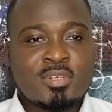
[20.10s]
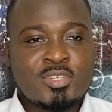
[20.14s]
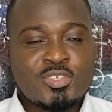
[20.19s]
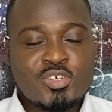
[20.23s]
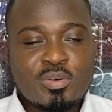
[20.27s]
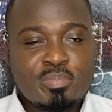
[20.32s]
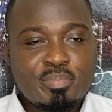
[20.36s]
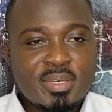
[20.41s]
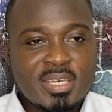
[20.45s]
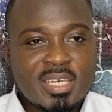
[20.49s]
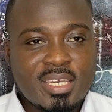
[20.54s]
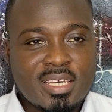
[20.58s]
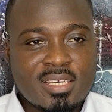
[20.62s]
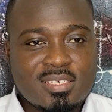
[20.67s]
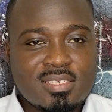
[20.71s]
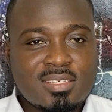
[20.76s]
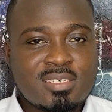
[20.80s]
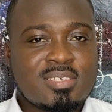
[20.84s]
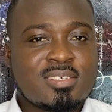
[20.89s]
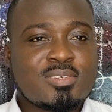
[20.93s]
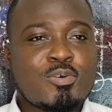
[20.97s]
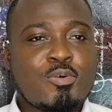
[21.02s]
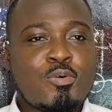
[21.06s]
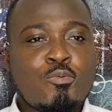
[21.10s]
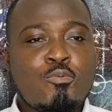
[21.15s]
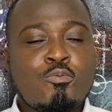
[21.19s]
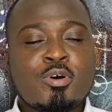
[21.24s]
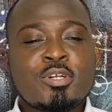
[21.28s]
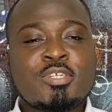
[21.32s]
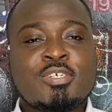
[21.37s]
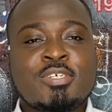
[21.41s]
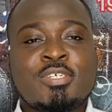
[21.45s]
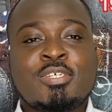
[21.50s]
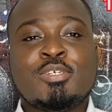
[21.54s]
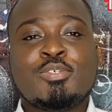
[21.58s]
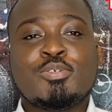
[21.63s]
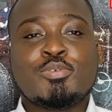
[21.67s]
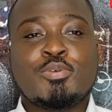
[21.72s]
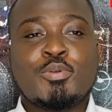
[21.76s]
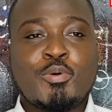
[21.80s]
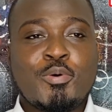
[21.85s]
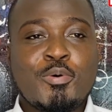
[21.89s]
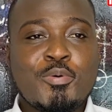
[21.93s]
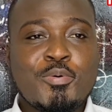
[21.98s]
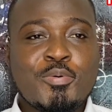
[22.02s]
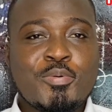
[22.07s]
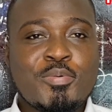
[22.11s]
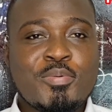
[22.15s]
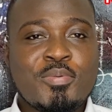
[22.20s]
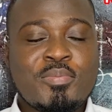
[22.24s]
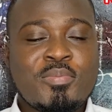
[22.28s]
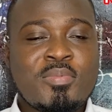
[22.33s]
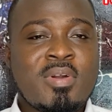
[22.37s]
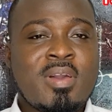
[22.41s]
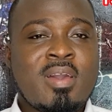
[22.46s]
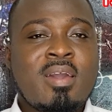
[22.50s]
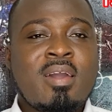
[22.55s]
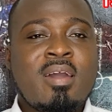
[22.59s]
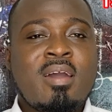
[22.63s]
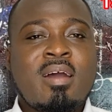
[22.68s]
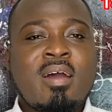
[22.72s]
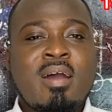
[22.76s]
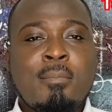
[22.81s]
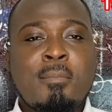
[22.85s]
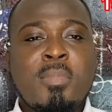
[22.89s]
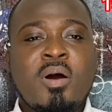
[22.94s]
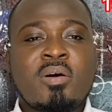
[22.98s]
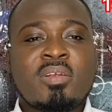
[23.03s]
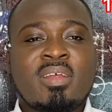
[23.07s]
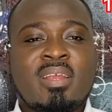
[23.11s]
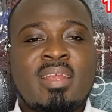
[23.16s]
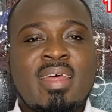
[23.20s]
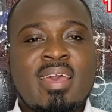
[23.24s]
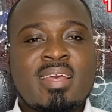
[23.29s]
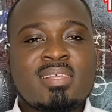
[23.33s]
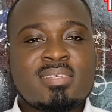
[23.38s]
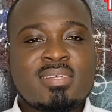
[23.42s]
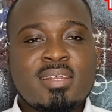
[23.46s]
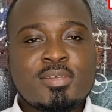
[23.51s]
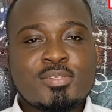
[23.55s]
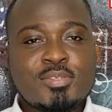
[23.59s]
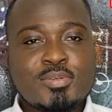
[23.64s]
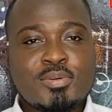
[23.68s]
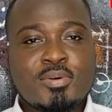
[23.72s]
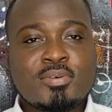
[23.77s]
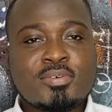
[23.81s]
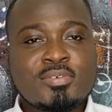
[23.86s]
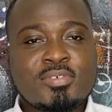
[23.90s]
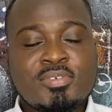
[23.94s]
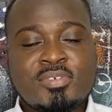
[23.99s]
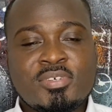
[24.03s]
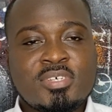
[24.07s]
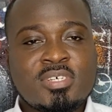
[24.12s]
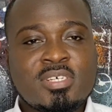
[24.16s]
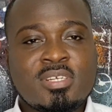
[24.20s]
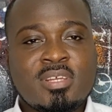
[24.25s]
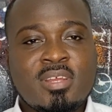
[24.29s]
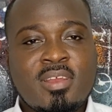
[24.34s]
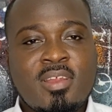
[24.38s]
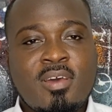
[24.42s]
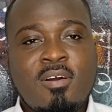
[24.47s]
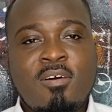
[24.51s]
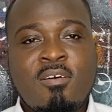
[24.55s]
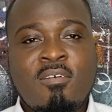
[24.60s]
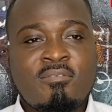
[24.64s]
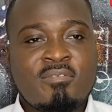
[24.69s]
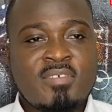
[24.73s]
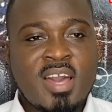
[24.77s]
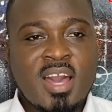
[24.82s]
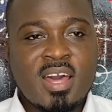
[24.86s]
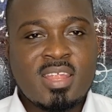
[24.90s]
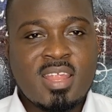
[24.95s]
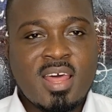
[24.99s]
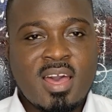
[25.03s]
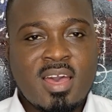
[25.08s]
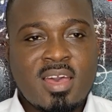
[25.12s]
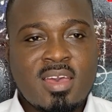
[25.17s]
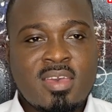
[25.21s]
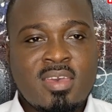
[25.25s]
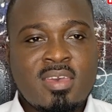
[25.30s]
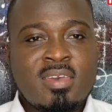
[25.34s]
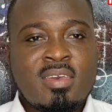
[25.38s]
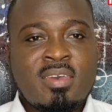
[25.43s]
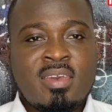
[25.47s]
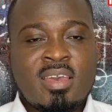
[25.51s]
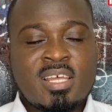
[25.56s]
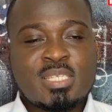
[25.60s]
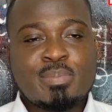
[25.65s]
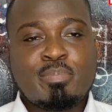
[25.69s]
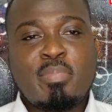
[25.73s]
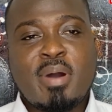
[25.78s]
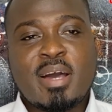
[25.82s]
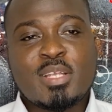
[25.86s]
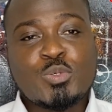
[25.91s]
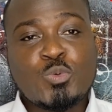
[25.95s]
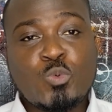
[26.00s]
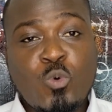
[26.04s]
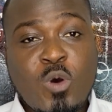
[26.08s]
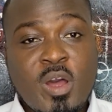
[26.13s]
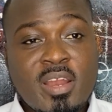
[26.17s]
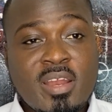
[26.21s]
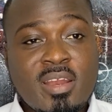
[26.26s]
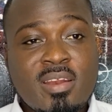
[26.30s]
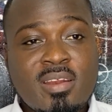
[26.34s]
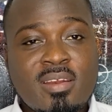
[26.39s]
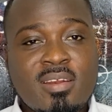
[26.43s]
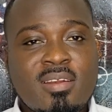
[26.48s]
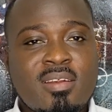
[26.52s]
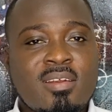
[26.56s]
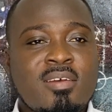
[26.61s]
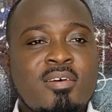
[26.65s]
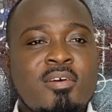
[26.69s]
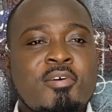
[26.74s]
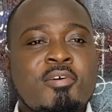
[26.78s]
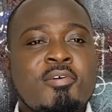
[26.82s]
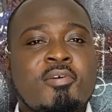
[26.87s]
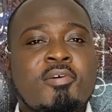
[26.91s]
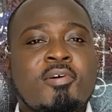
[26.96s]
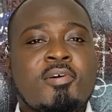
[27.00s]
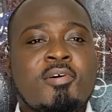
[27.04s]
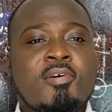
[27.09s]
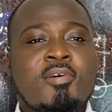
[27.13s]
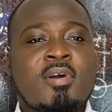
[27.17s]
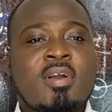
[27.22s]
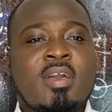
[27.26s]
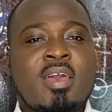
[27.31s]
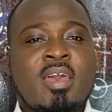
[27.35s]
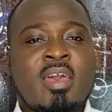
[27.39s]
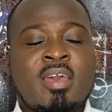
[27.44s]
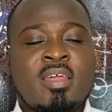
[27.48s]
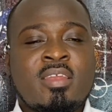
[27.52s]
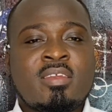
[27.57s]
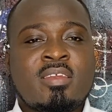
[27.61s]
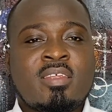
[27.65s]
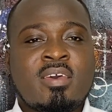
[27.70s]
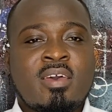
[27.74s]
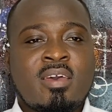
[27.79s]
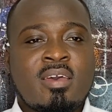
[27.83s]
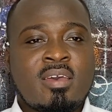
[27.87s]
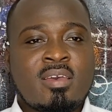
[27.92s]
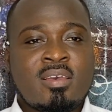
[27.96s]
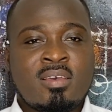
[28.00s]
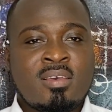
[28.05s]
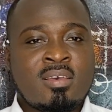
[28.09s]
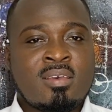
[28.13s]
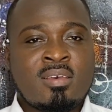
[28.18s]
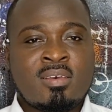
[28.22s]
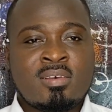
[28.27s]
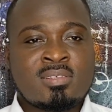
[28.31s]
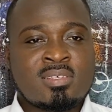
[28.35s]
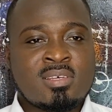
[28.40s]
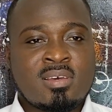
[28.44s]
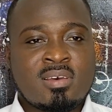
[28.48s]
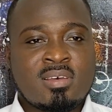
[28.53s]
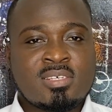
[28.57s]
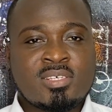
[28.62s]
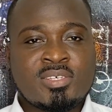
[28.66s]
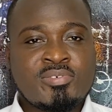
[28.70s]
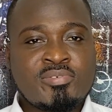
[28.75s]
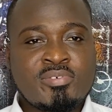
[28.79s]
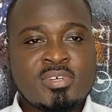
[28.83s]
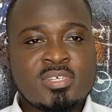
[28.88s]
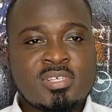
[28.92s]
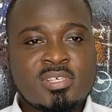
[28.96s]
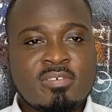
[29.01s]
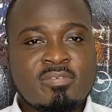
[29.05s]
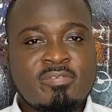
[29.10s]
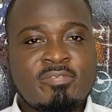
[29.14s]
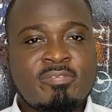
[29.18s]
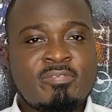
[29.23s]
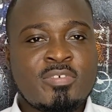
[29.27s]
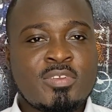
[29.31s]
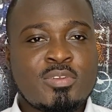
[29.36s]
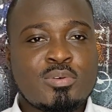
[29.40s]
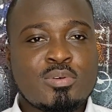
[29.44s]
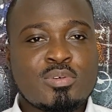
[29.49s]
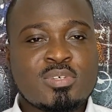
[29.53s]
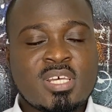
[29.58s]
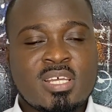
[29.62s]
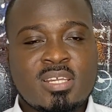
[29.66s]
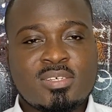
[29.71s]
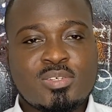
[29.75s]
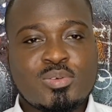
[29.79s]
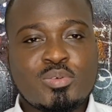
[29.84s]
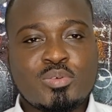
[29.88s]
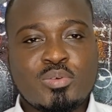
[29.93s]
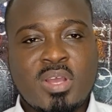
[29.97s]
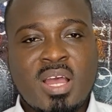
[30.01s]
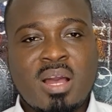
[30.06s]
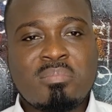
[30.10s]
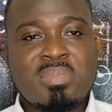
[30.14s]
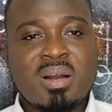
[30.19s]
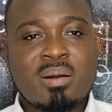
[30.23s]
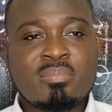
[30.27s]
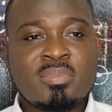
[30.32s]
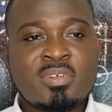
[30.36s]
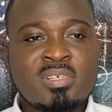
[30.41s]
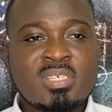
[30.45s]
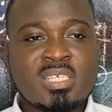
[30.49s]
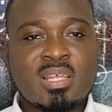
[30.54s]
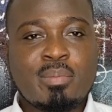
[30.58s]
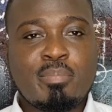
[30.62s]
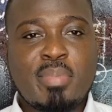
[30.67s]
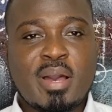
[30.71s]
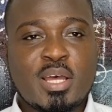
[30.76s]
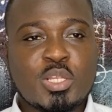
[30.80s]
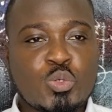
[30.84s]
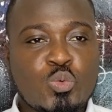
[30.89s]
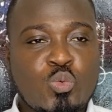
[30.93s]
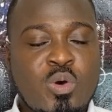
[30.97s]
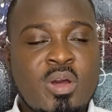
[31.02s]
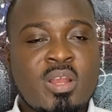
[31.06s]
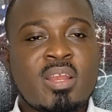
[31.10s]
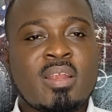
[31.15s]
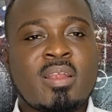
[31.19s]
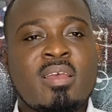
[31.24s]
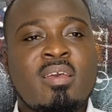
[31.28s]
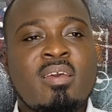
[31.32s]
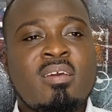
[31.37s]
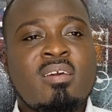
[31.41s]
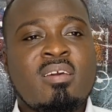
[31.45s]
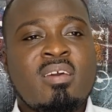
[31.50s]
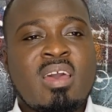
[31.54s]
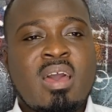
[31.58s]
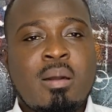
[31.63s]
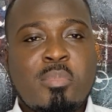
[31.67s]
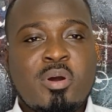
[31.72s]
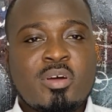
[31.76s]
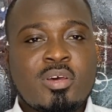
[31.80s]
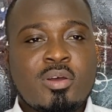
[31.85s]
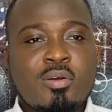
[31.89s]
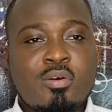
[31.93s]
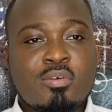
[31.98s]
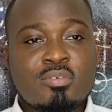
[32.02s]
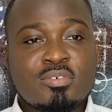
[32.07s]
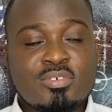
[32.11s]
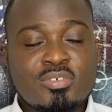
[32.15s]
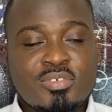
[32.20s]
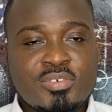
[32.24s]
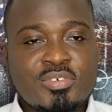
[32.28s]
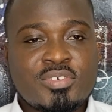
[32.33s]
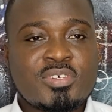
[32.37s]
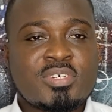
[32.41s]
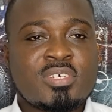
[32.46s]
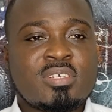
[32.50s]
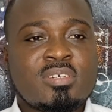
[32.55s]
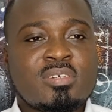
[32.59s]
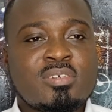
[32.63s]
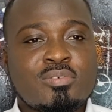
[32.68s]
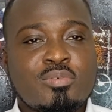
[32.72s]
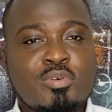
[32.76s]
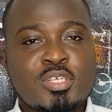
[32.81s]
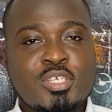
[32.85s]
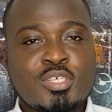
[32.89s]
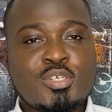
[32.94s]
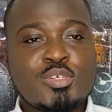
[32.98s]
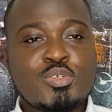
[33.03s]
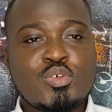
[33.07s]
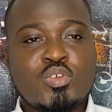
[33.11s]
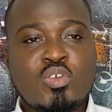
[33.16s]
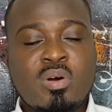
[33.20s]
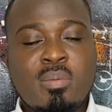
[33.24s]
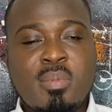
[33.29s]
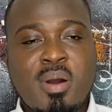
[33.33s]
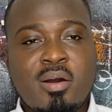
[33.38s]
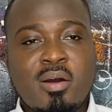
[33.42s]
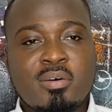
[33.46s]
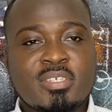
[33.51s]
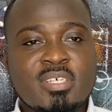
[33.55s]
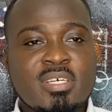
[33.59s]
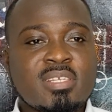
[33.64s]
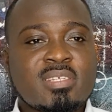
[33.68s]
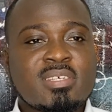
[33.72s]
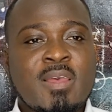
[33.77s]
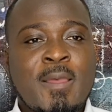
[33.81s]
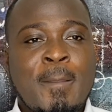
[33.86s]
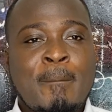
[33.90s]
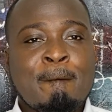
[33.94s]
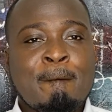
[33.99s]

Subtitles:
The topic is what you need to know about the 1992 Constitution of Ghana. It's part one, and it's a series of videos that is going to come up. This is the part one about the Constitution, what you need to know about it.